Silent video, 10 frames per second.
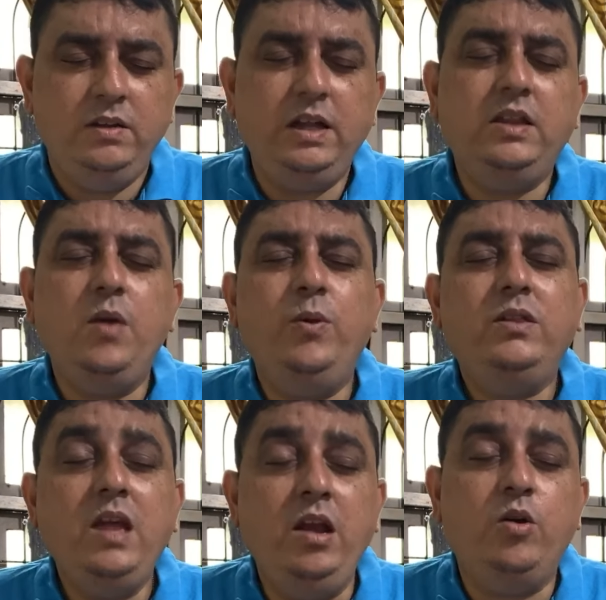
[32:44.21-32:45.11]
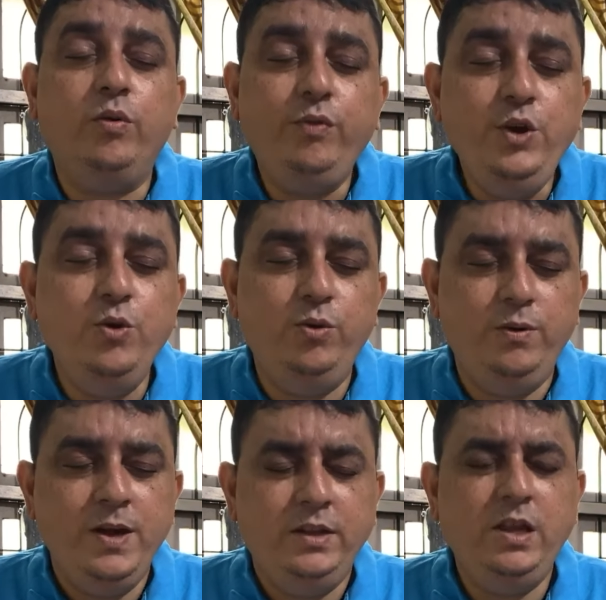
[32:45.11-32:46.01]
that they will think of you,
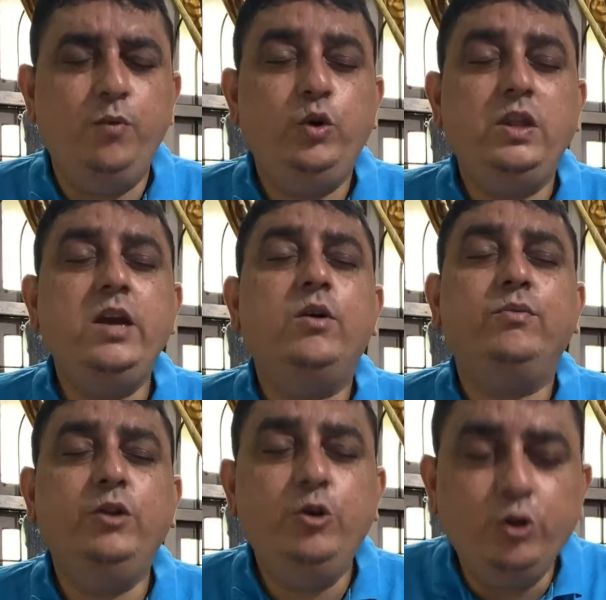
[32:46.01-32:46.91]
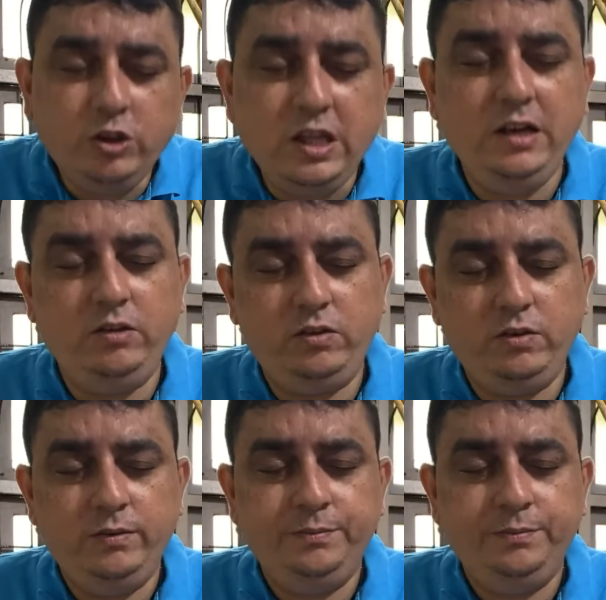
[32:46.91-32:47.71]
they will think of the good things